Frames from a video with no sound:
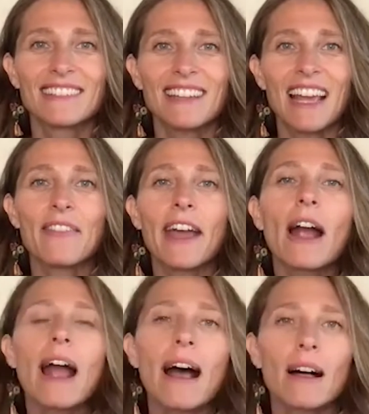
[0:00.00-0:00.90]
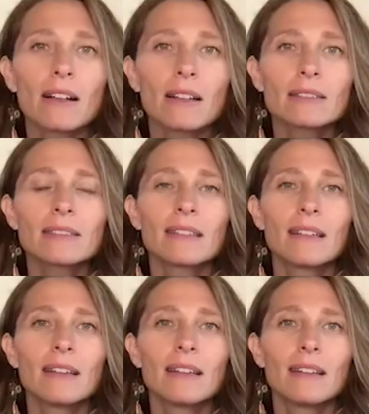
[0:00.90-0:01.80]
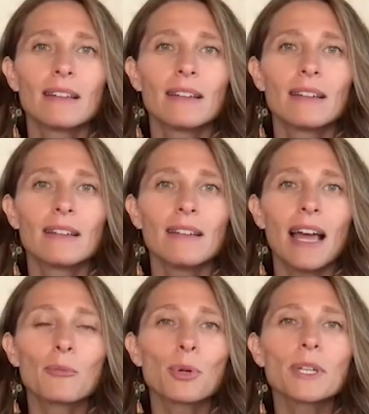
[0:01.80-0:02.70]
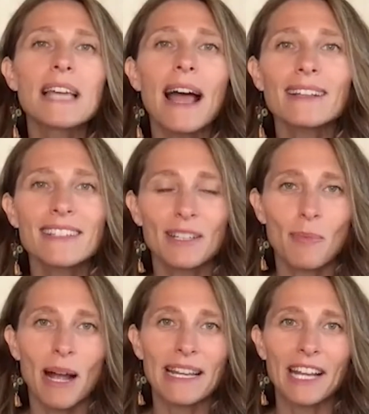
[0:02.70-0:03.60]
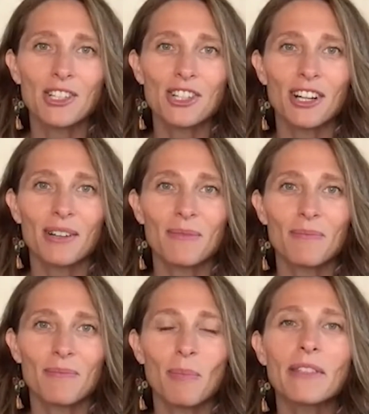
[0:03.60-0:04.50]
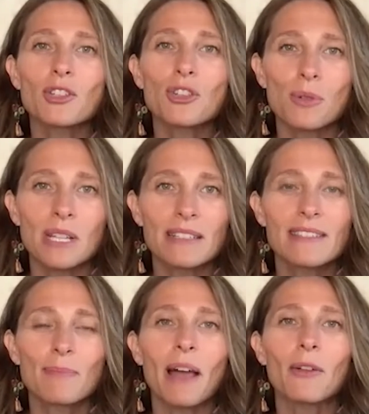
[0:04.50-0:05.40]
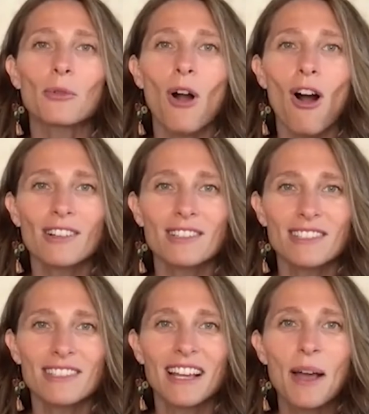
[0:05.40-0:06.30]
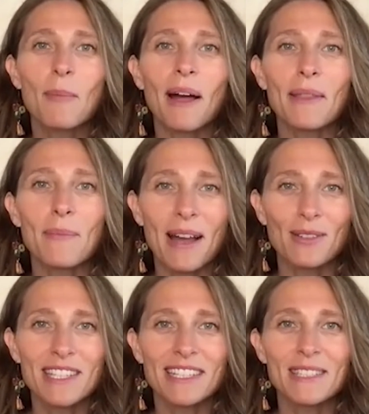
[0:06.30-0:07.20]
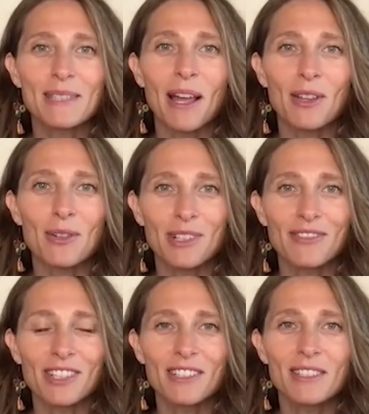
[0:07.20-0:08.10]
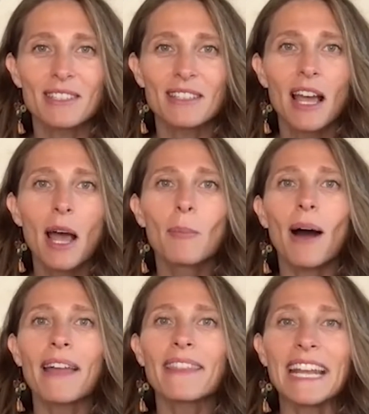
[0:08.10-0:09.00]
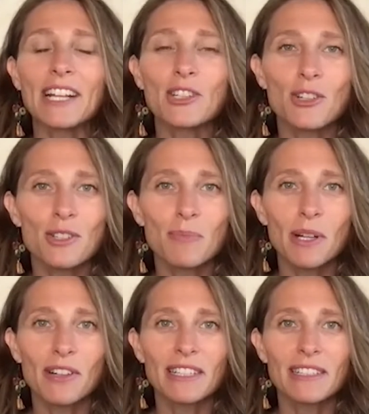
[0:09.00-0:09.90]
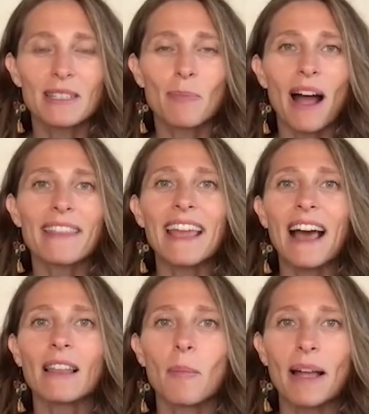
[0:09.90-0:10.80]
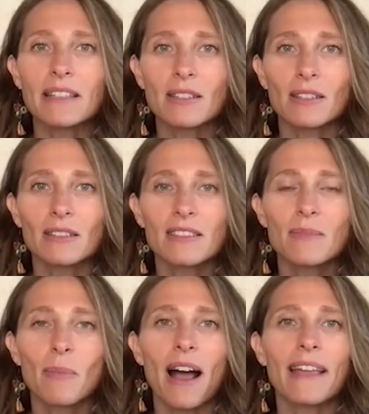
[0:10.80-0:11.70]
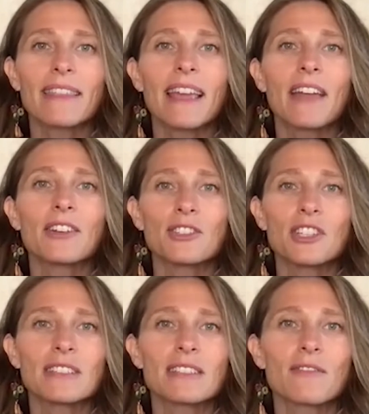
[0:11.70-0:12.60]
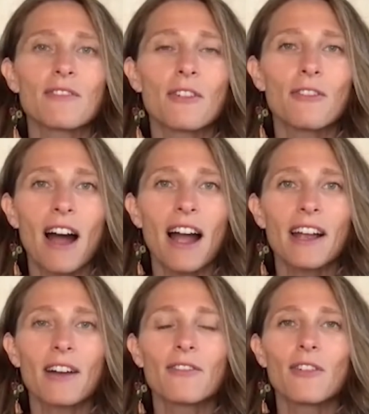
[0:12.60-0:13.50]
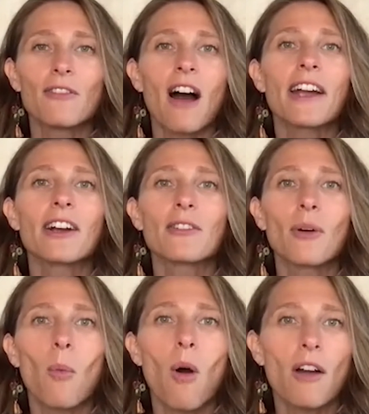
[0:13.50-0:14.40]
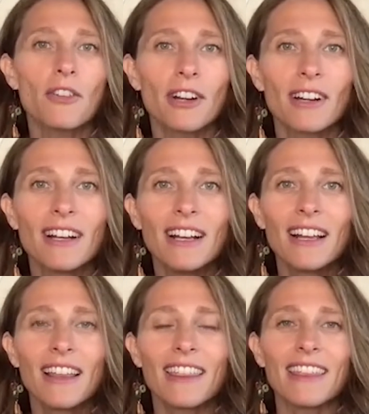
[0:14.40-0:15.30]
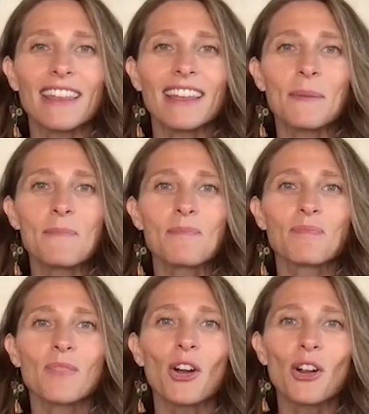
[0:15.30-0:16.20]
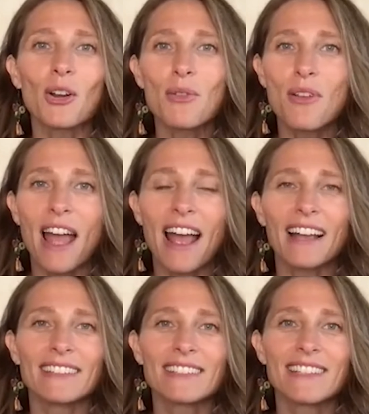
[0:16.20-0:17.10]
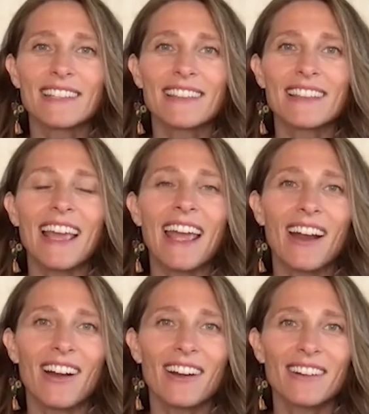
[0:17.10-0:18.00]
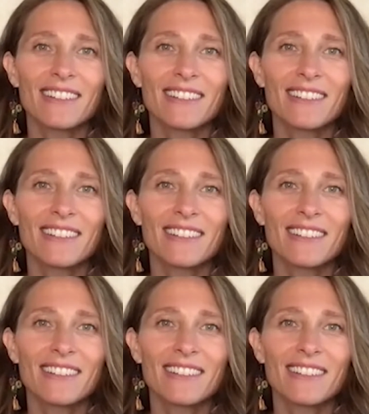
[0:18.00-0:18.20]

And they are held and protected by nature, by the trees, by the rocks, by the mountains, by the rivers, by the nature spirits, by the elementals, by the energies of the fire, the water, the earth, and the air.